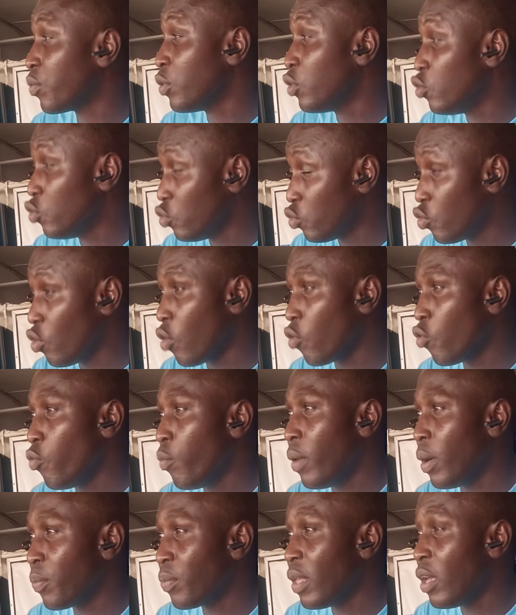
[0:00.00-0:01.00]
we use
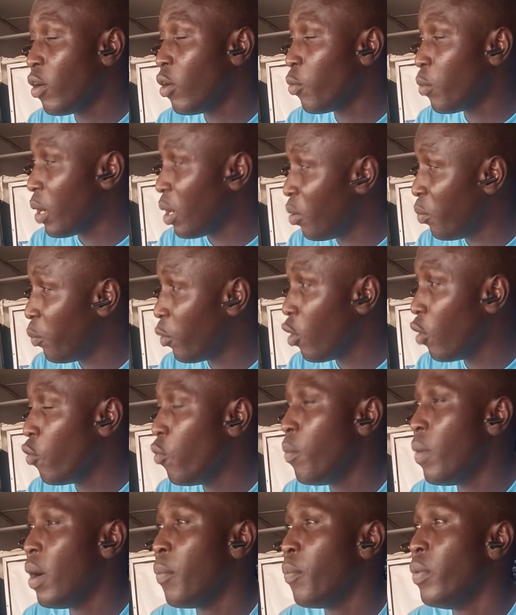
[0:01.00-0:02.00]
government, thank God we are
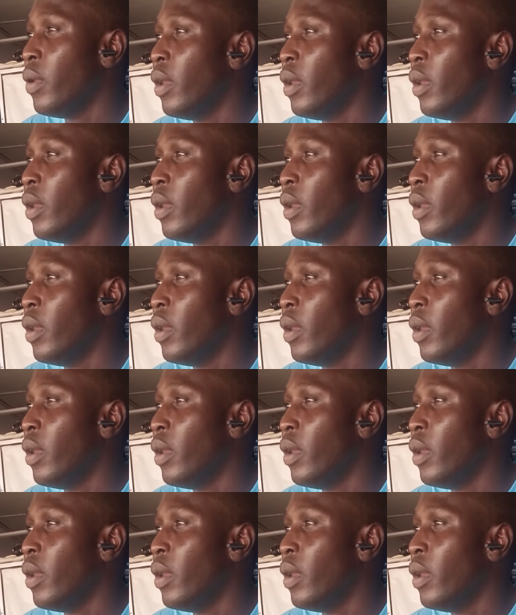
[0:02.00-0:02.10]
government.